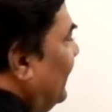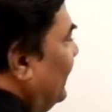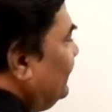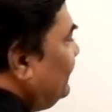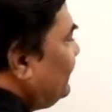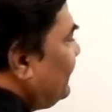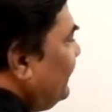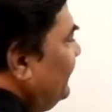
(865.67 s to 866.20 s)

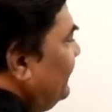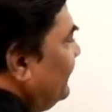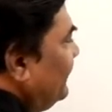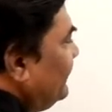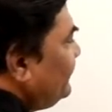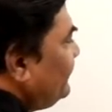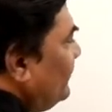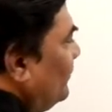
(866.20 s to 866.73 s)
And 3
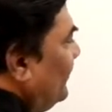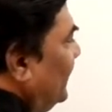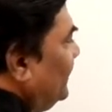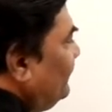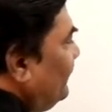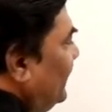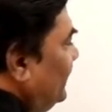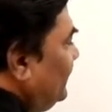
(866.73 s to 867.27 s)
is
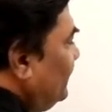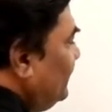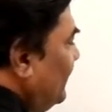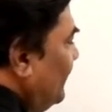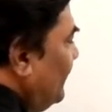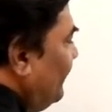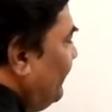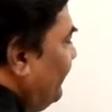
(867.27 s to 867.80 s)
1, 1.
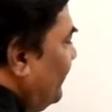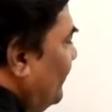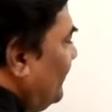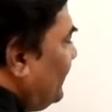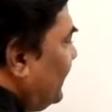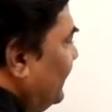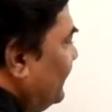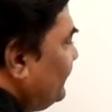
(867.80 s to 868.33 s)

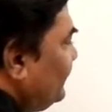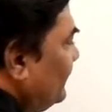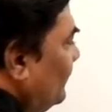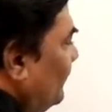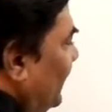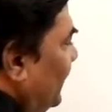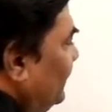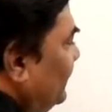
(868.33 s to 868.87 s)
4 is
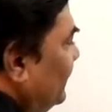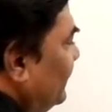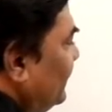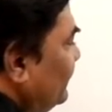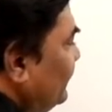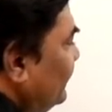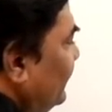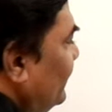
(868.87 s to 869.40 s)

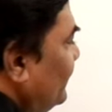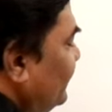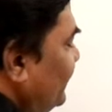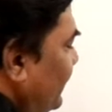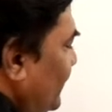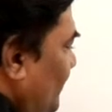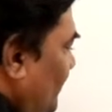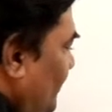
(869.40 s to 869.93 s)
1, 0,
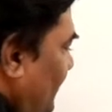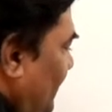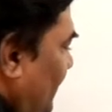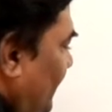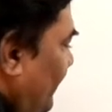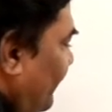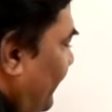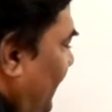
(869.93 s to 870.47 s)
0,
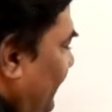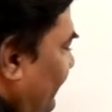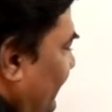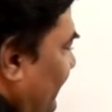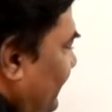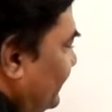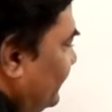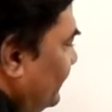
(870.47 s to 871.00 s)

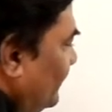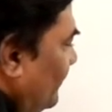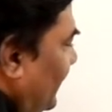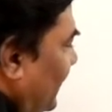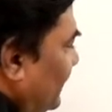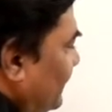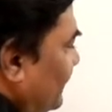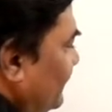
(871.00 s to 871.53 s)
5 is
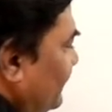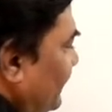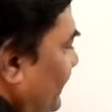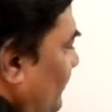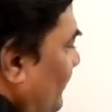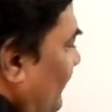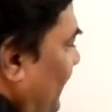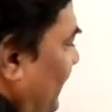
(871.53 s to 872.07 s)
1,
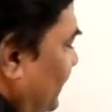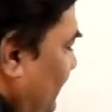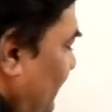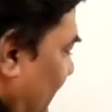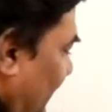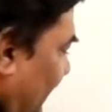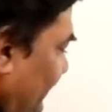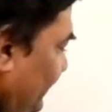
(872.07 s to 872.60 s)
0,
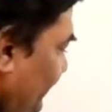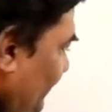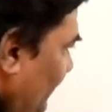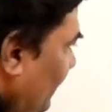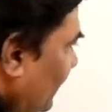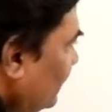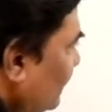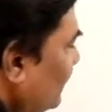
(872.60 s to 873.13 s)
1, and so
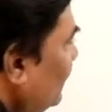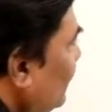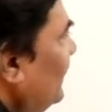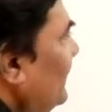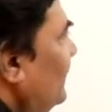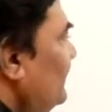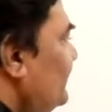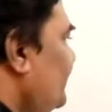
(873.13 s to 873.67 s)
on.
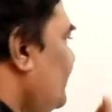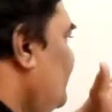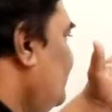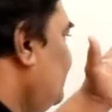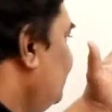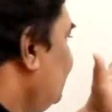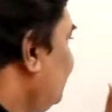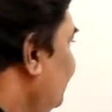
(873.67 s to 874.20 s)

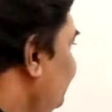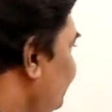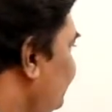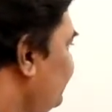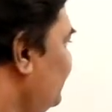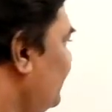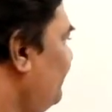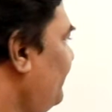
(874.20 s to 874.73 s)
So this
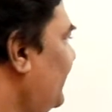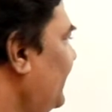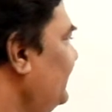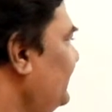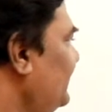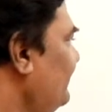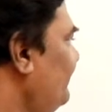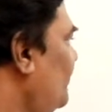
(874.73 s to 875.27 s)
is the
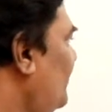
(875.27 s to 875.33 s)
binary